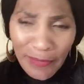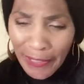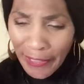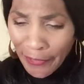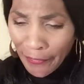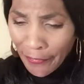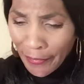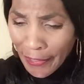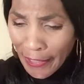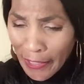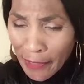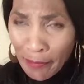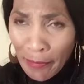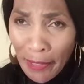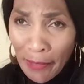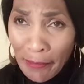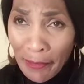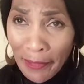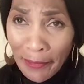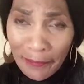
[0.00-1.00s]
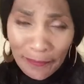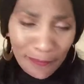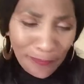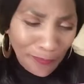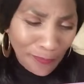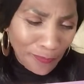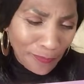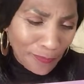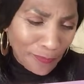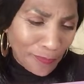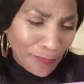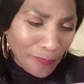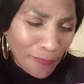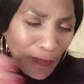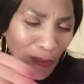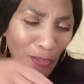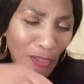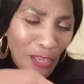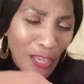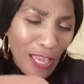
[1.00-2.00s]
glitter in this baby.
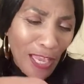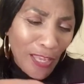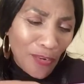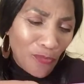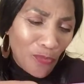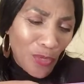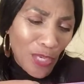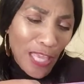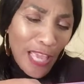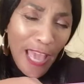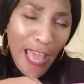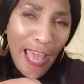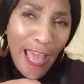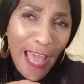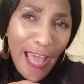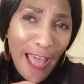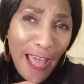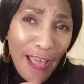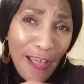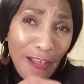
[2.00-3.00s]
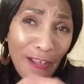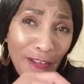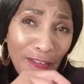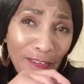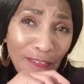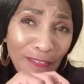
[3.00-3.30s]
And we have,